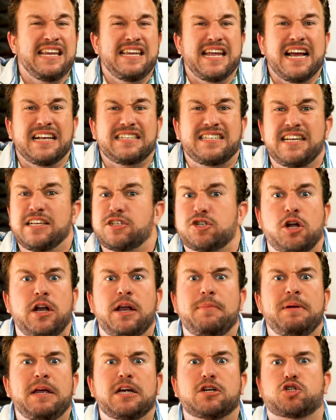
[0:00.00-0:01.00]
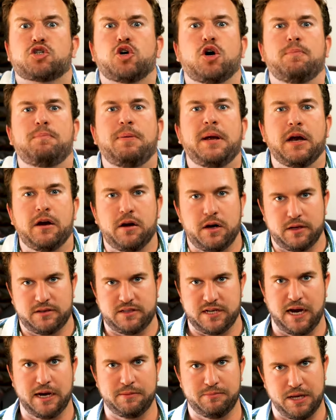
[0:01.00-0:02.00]
And yes, he's gonna be a short period
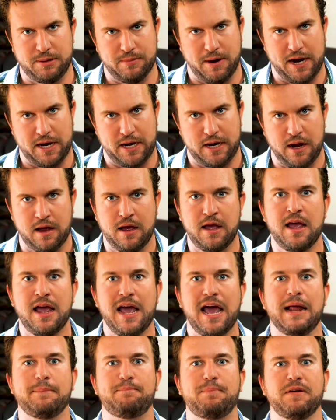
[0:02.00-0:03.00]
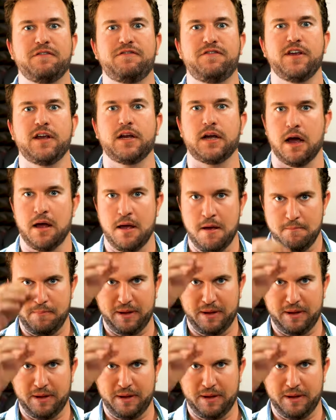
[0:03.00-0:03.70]
of time, Di Maria, at Benfica.